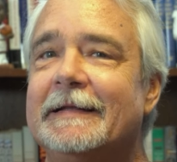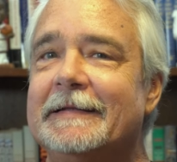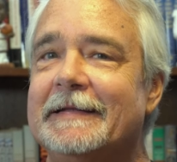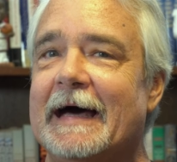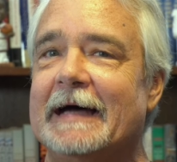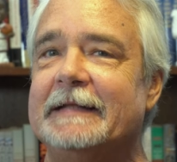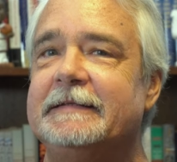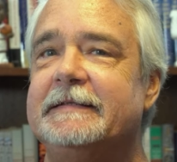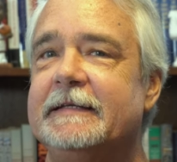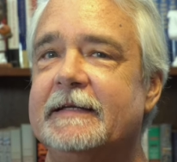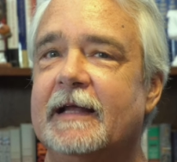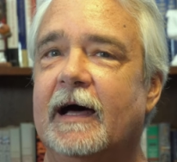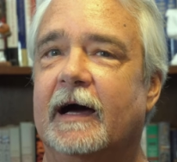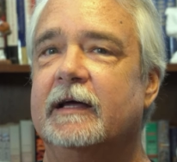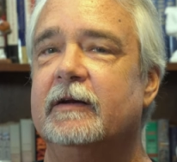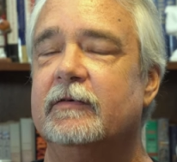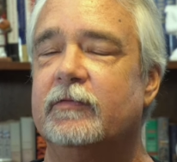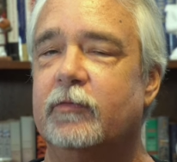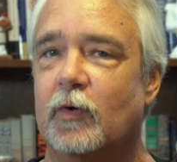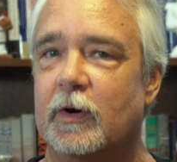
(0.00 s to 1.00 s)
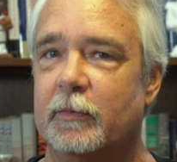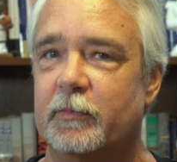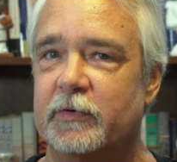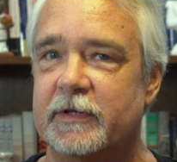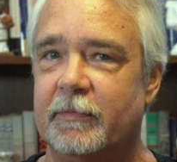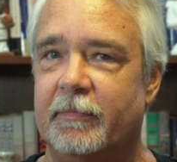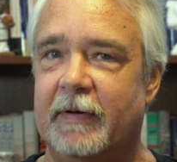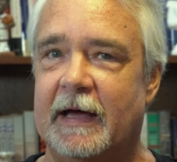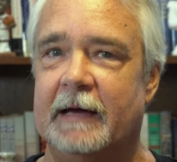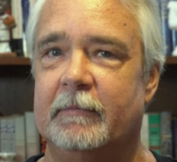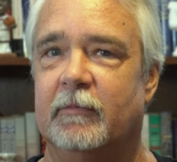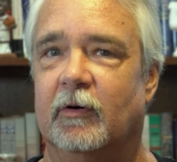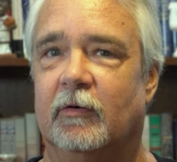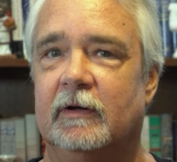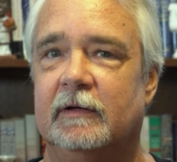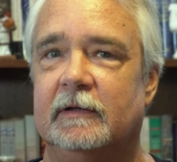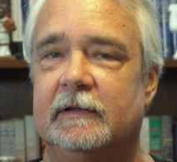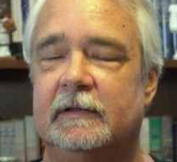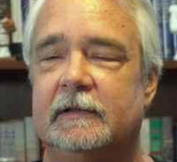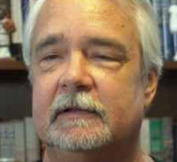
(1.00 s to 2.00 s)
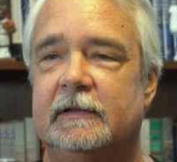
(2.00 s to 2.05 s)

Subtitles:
That did not conform with the Bible.